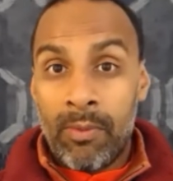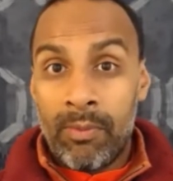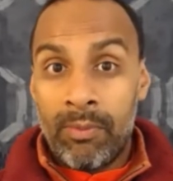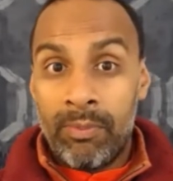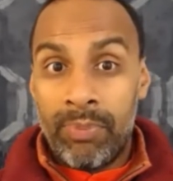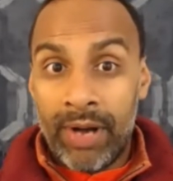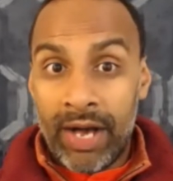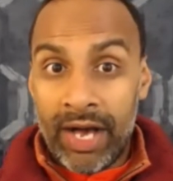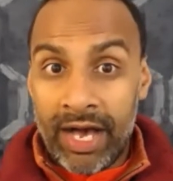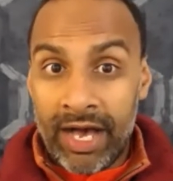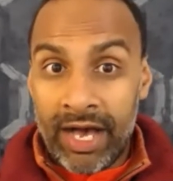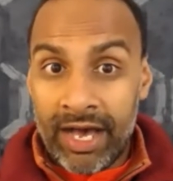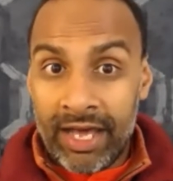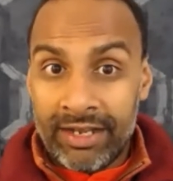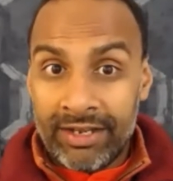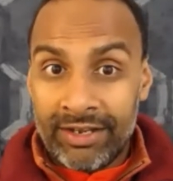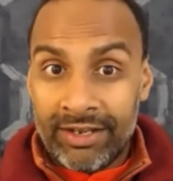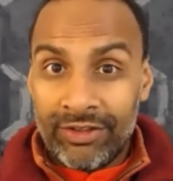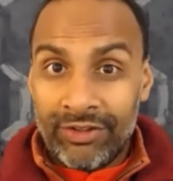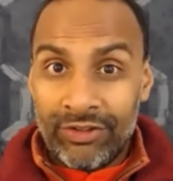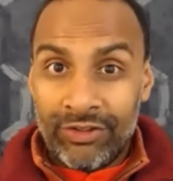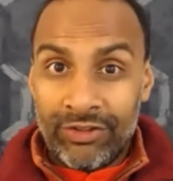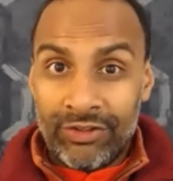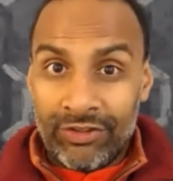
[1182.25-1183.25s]
But
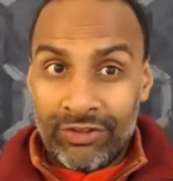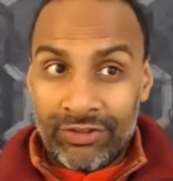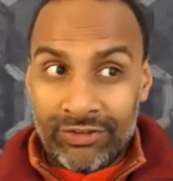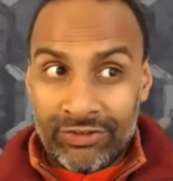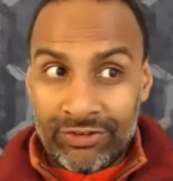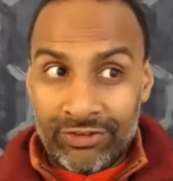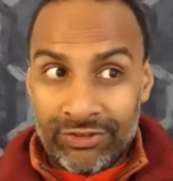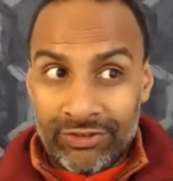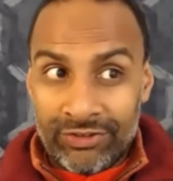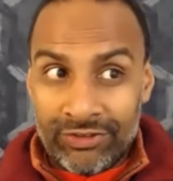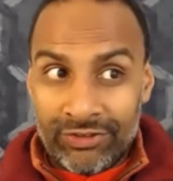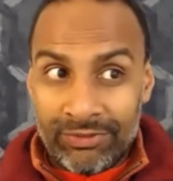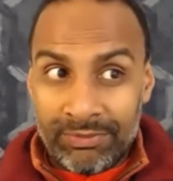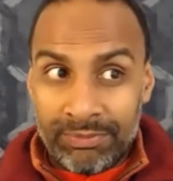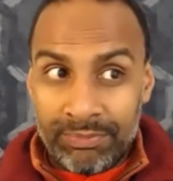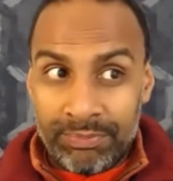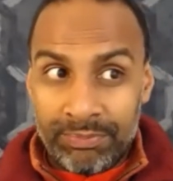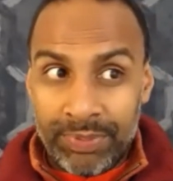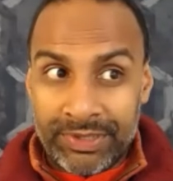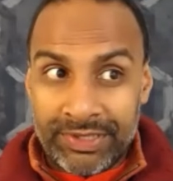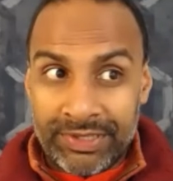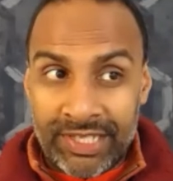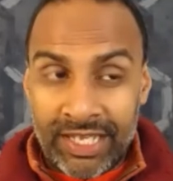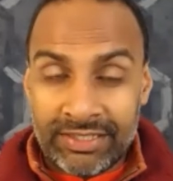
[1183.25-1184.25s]

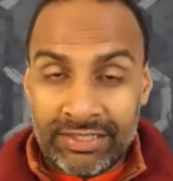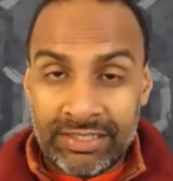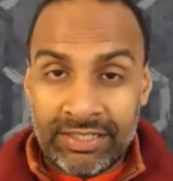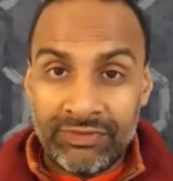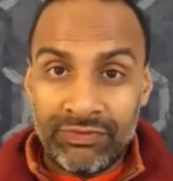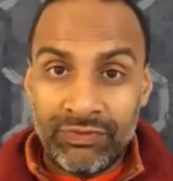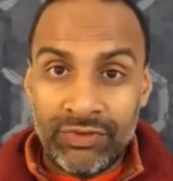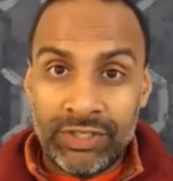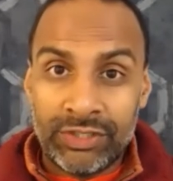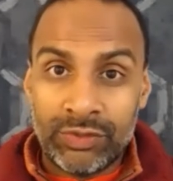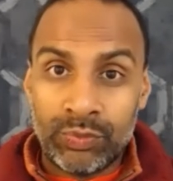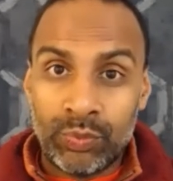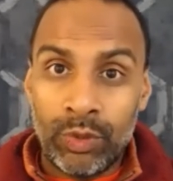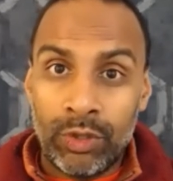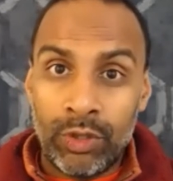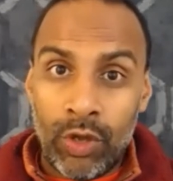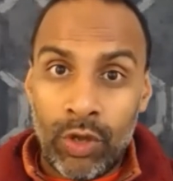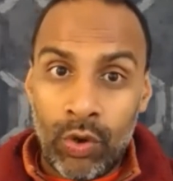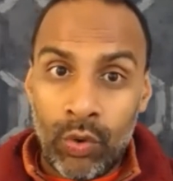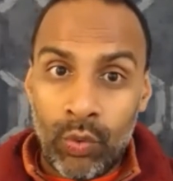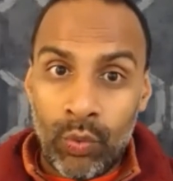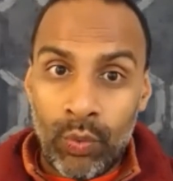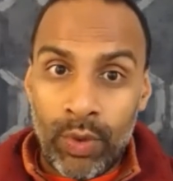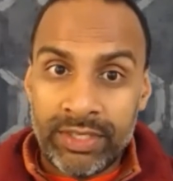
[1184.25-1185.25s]
possessiveness will
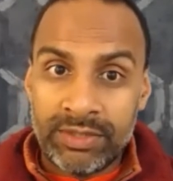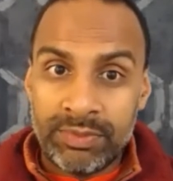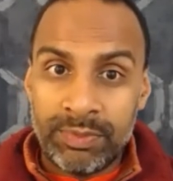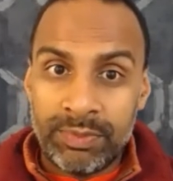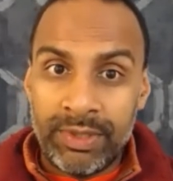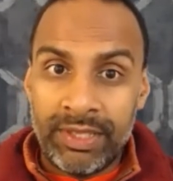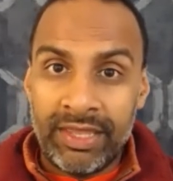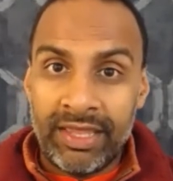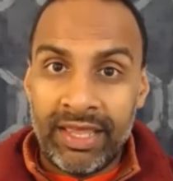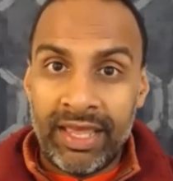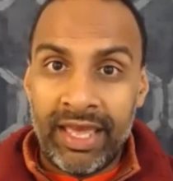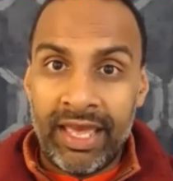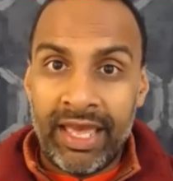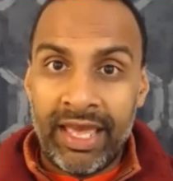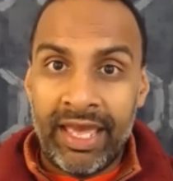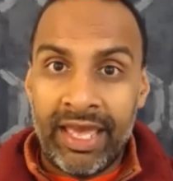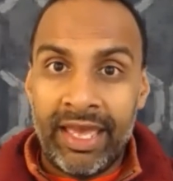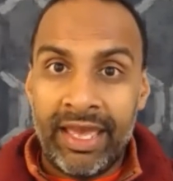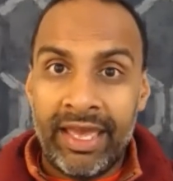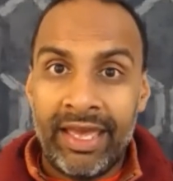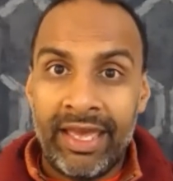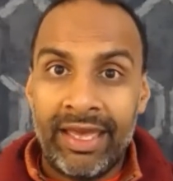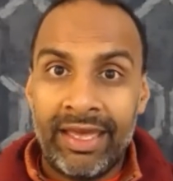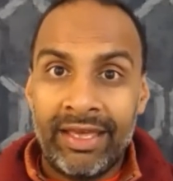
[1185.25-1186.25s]
always be
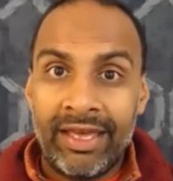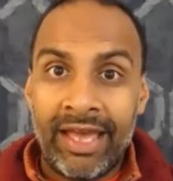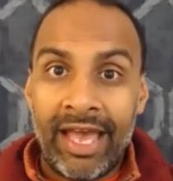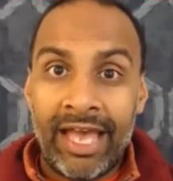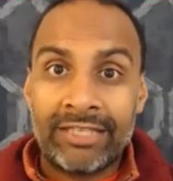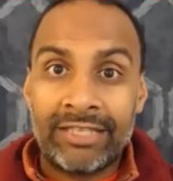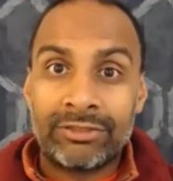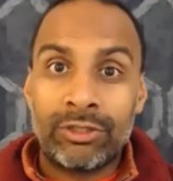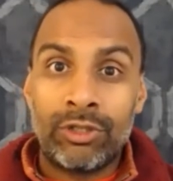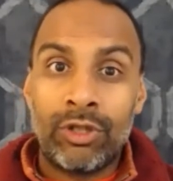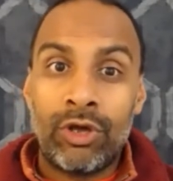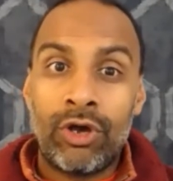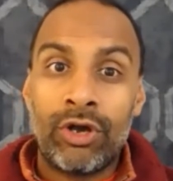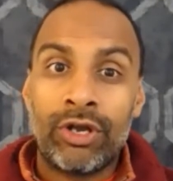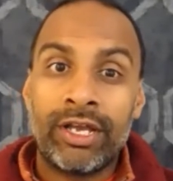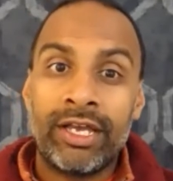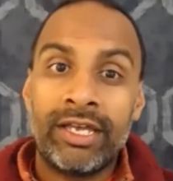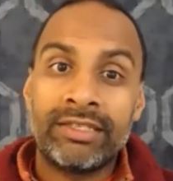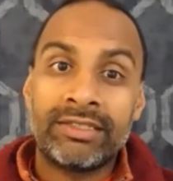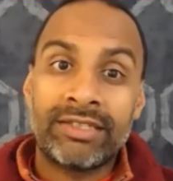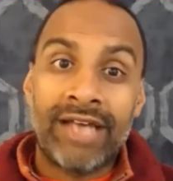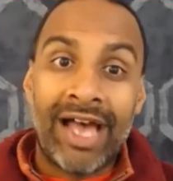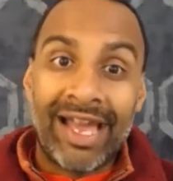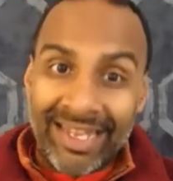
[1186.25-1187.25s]
there as long
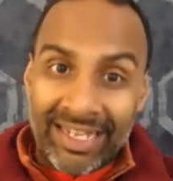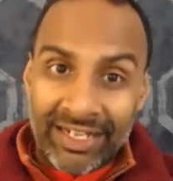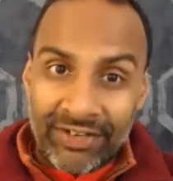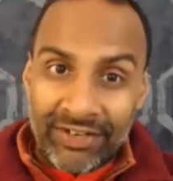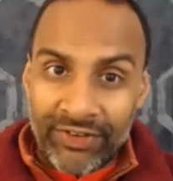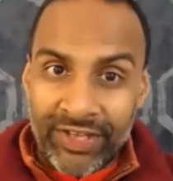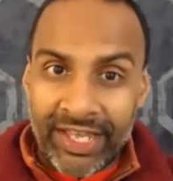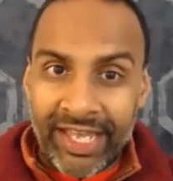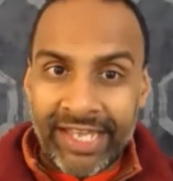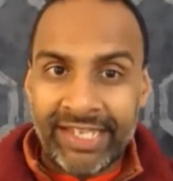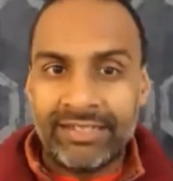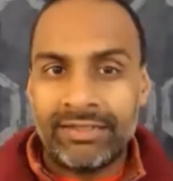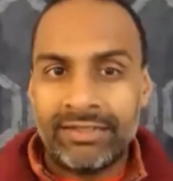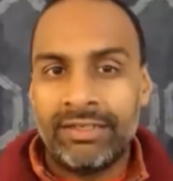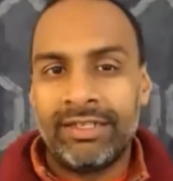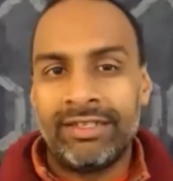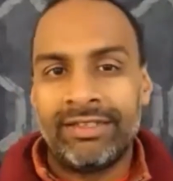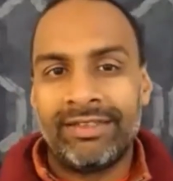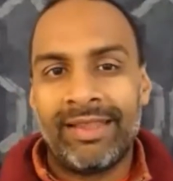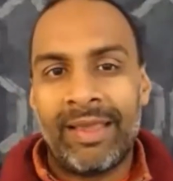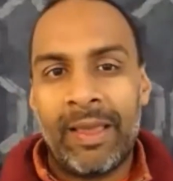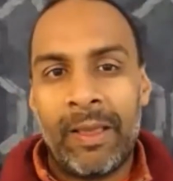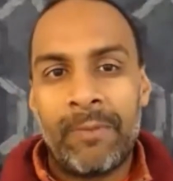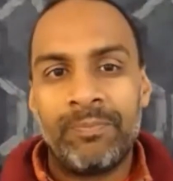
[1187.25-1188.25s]
as identification
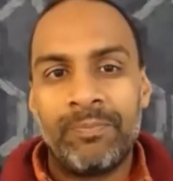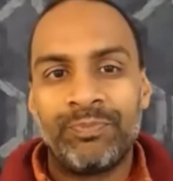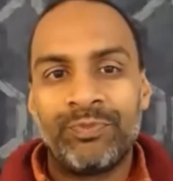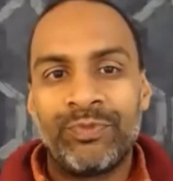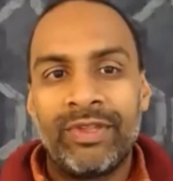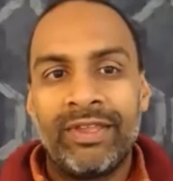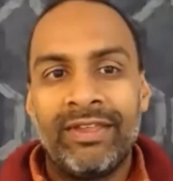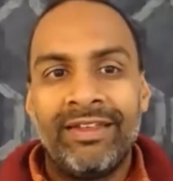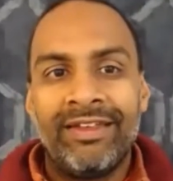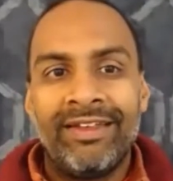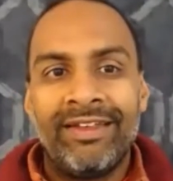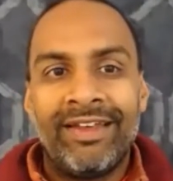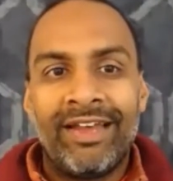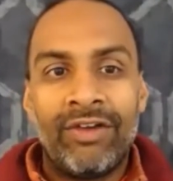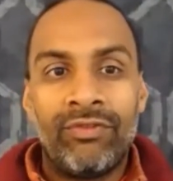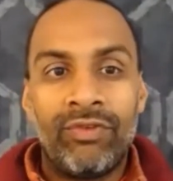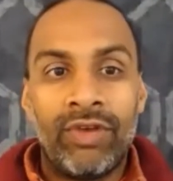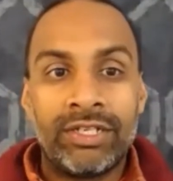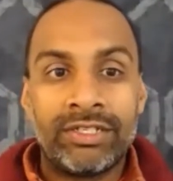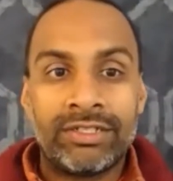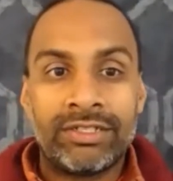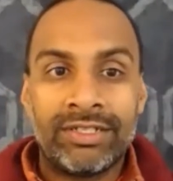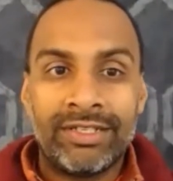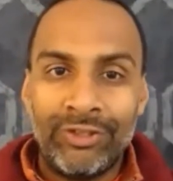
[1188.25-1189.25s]
is there.
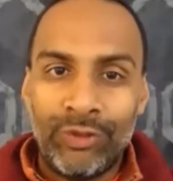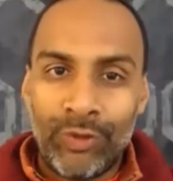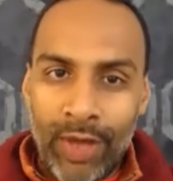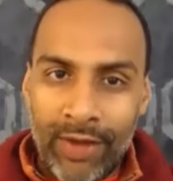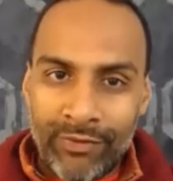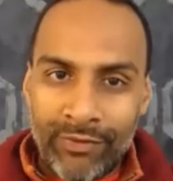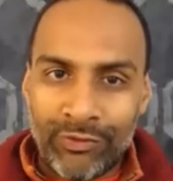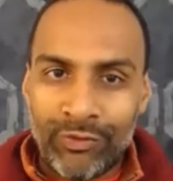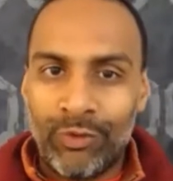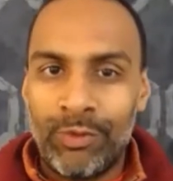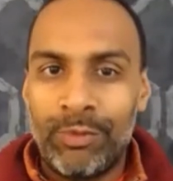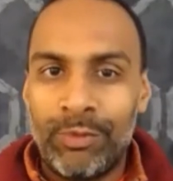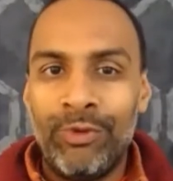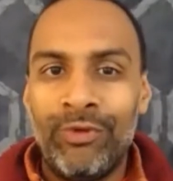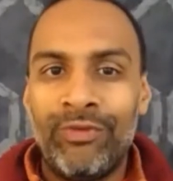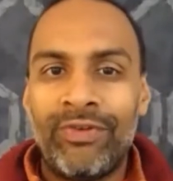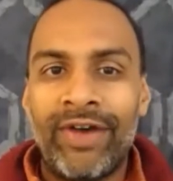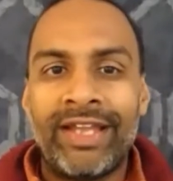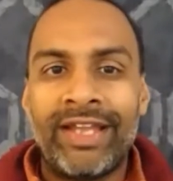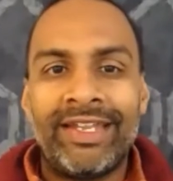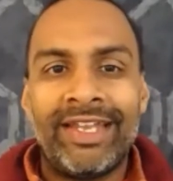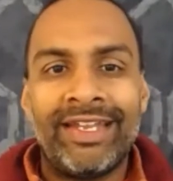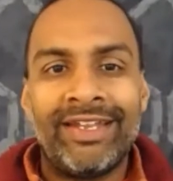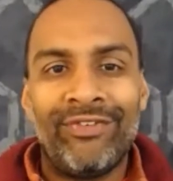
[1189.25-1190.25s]
Eventually, you have to remove
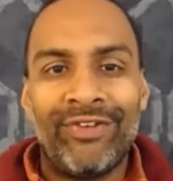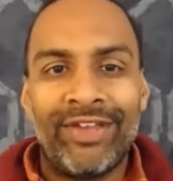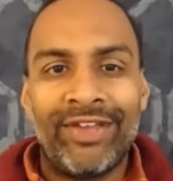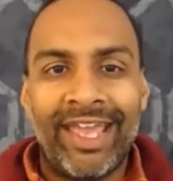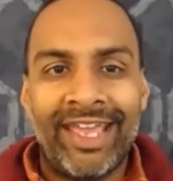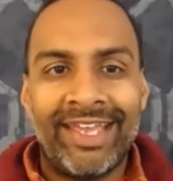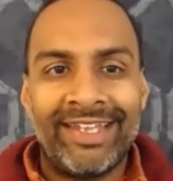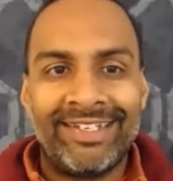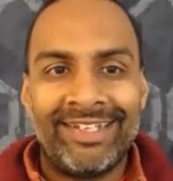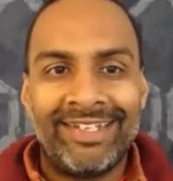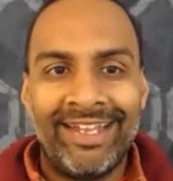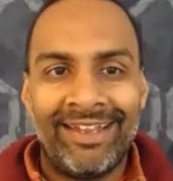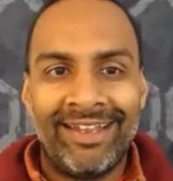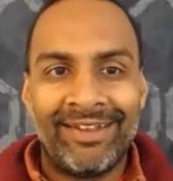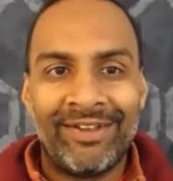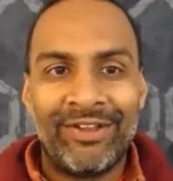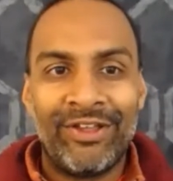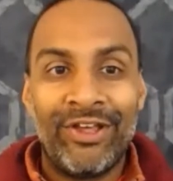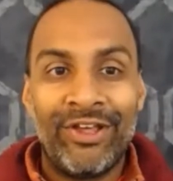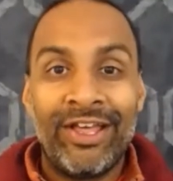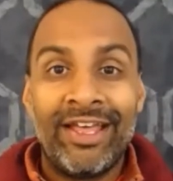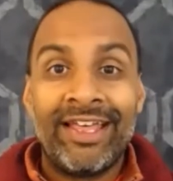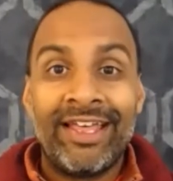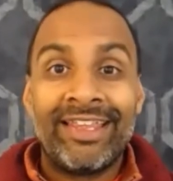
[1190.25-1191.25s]
identification.
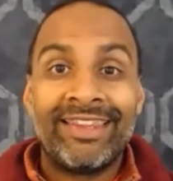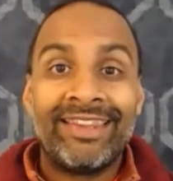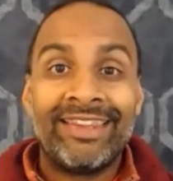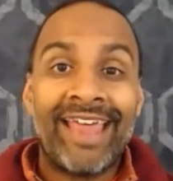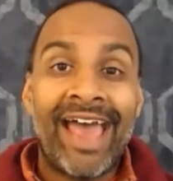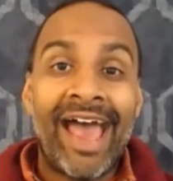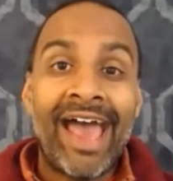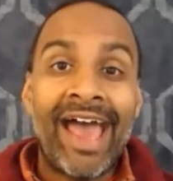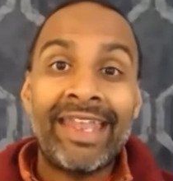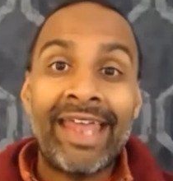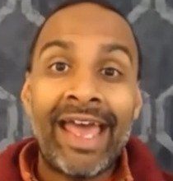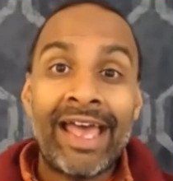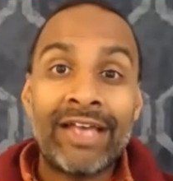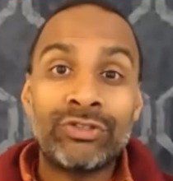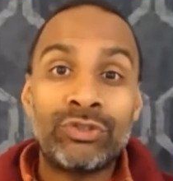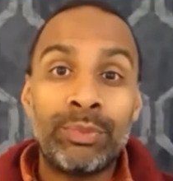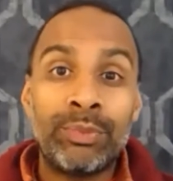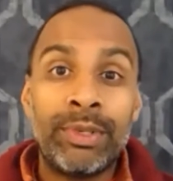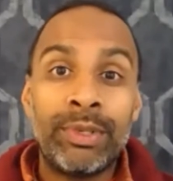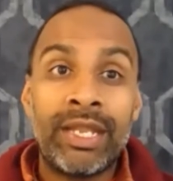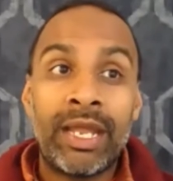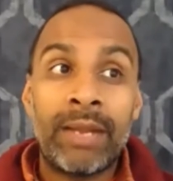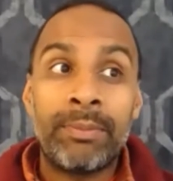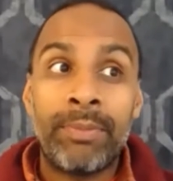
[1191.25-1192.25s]
That has to
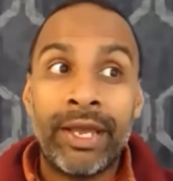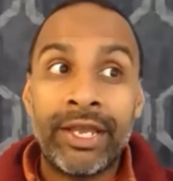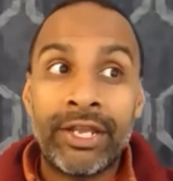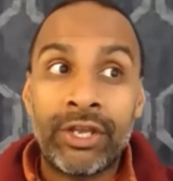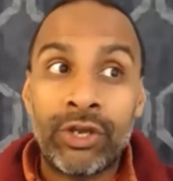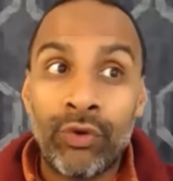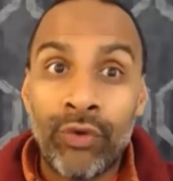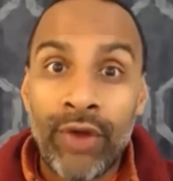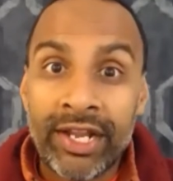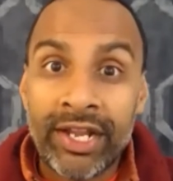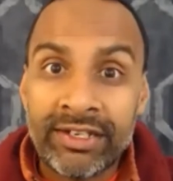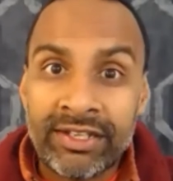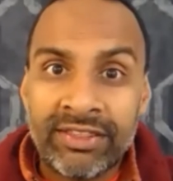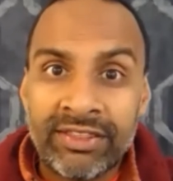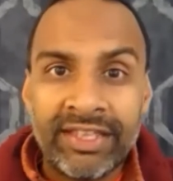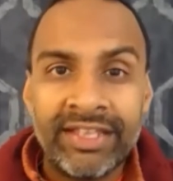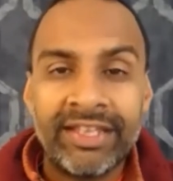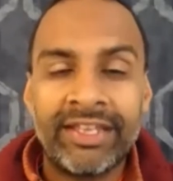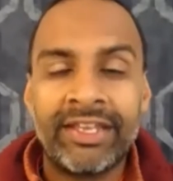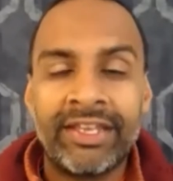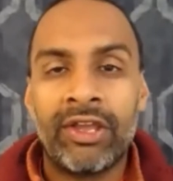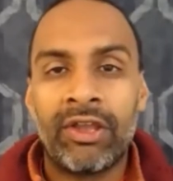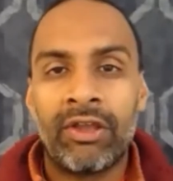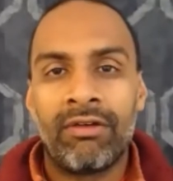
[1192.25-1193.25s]
be done by correct
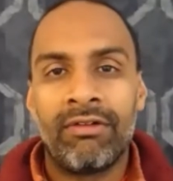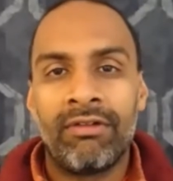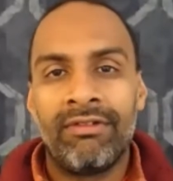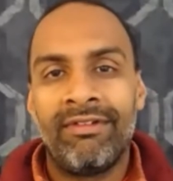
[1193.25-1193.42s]
thinking.